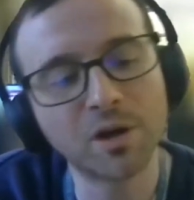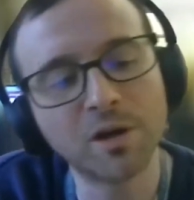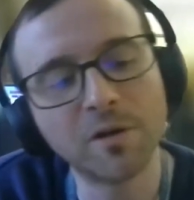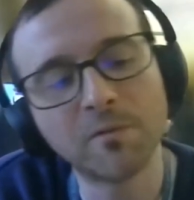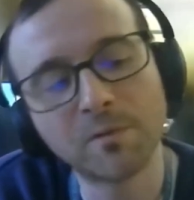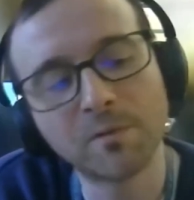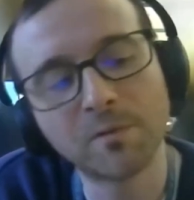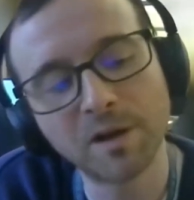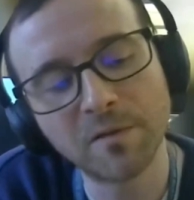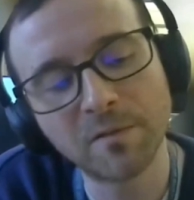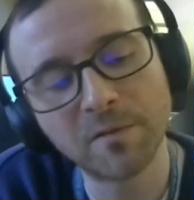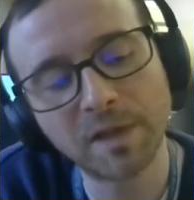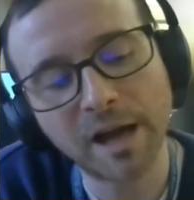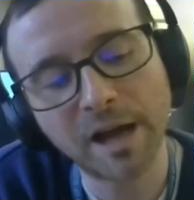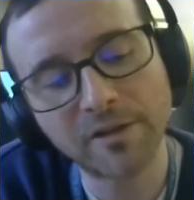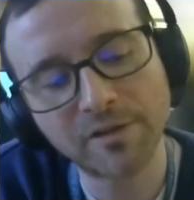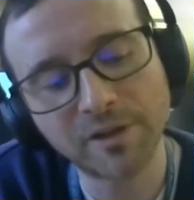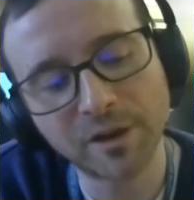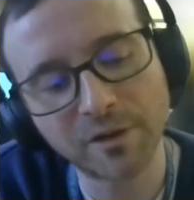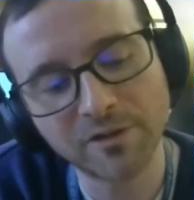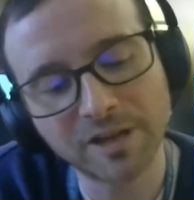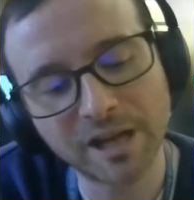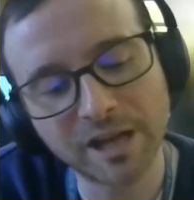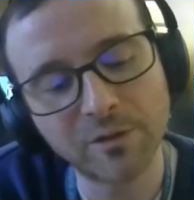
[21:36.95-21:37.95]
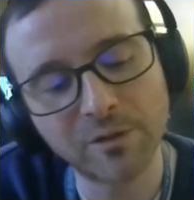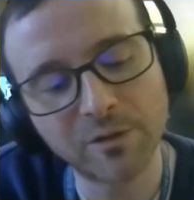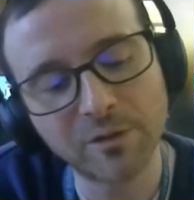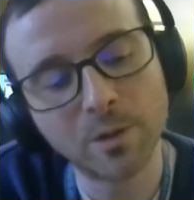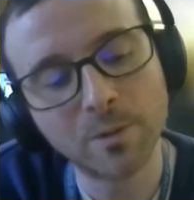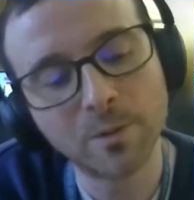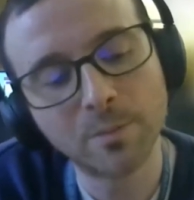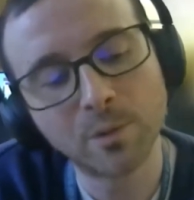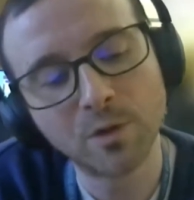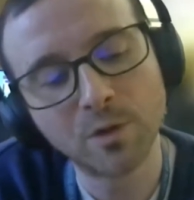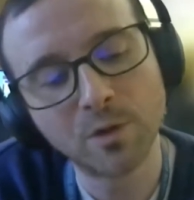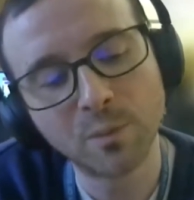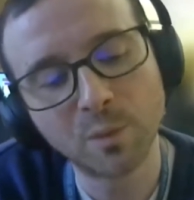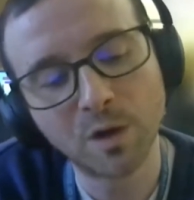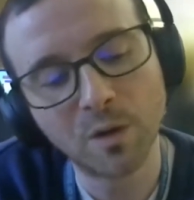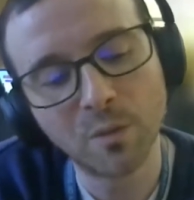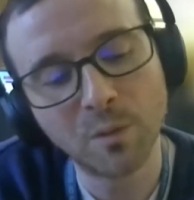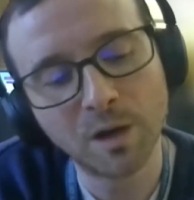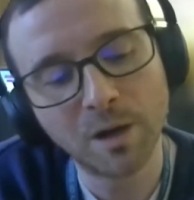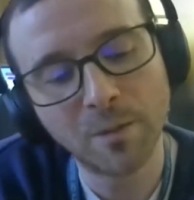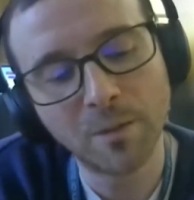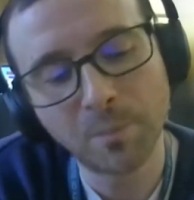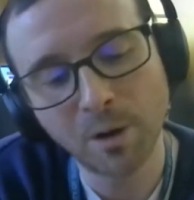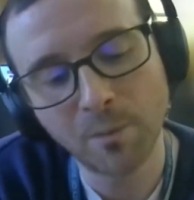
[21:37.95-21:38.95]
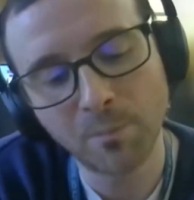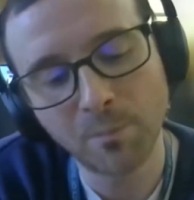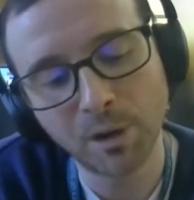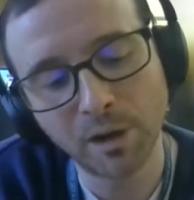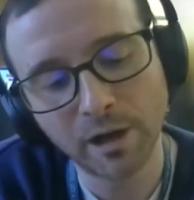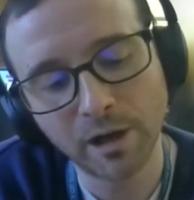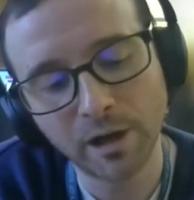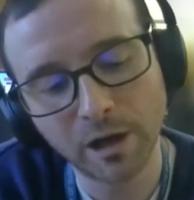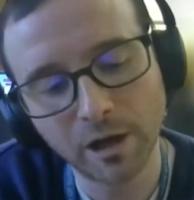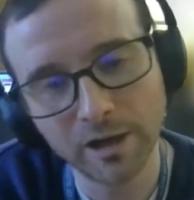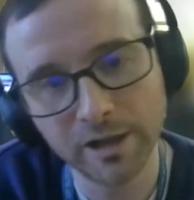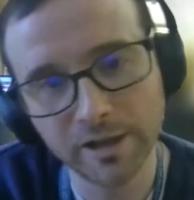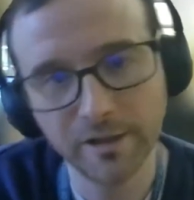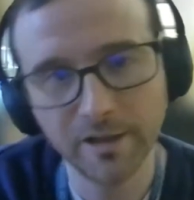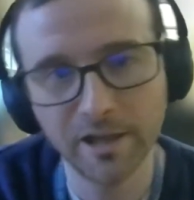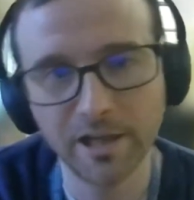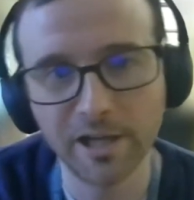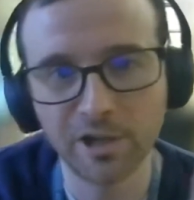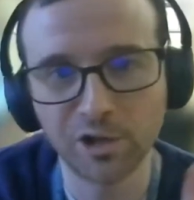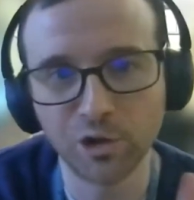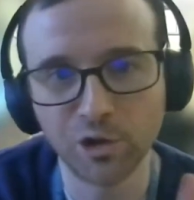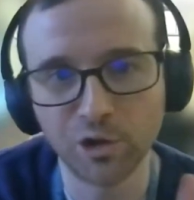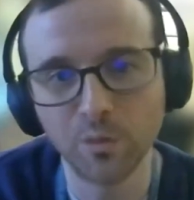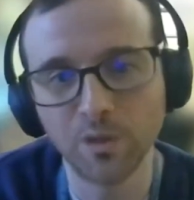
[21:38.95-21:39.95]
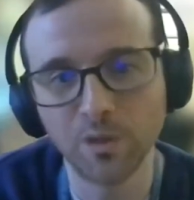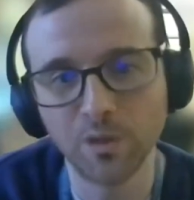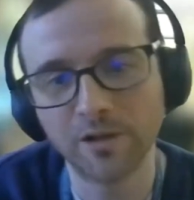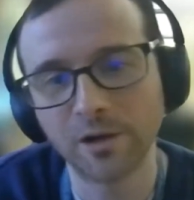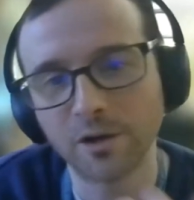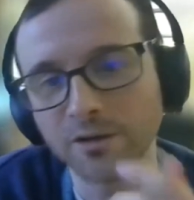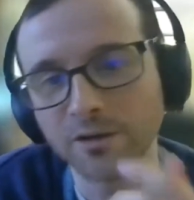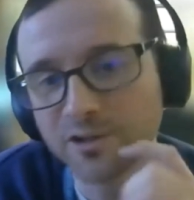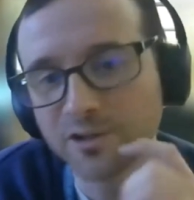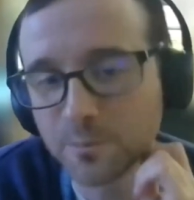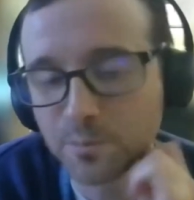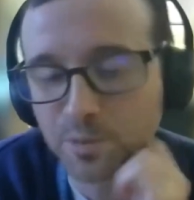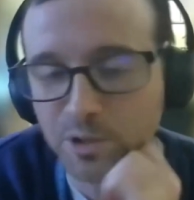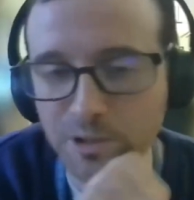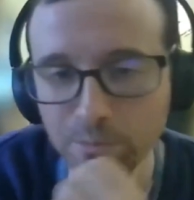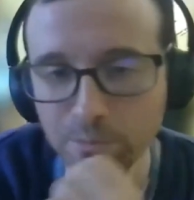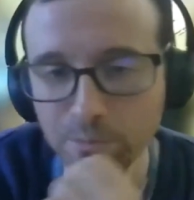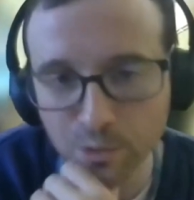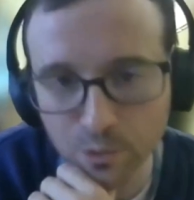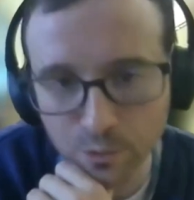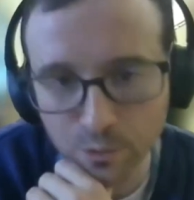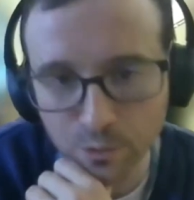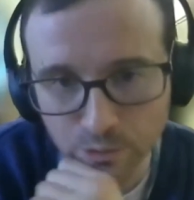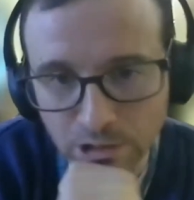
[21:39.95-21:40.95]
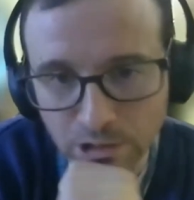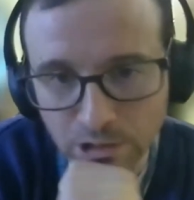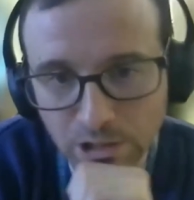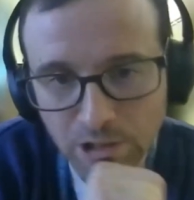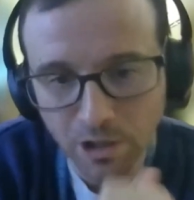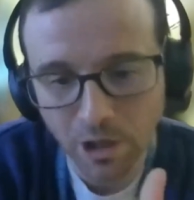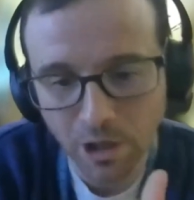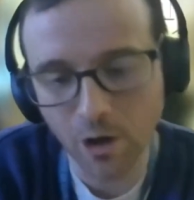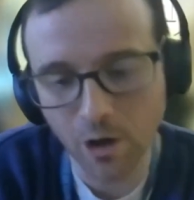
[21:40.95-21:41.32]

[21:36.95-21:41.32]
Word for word: But if if that does get to a point where we are publicly issuing those to people,